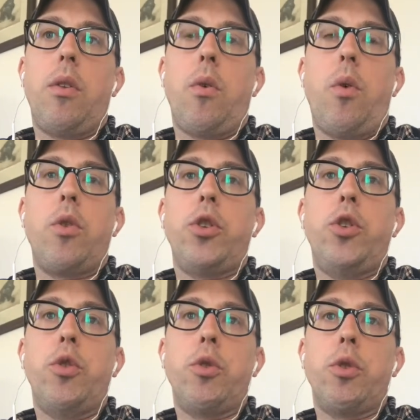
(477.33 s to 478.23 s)
Or
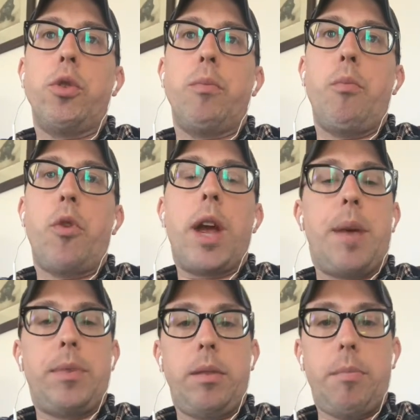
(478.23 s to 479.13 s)
you're more
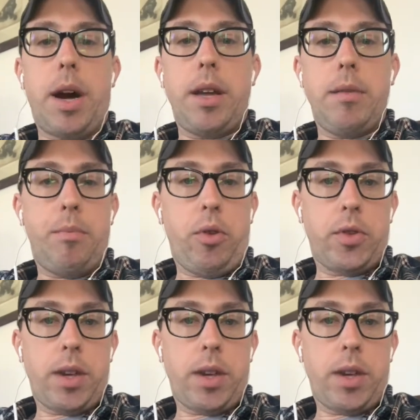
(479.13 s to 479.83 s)
apt to buy impulse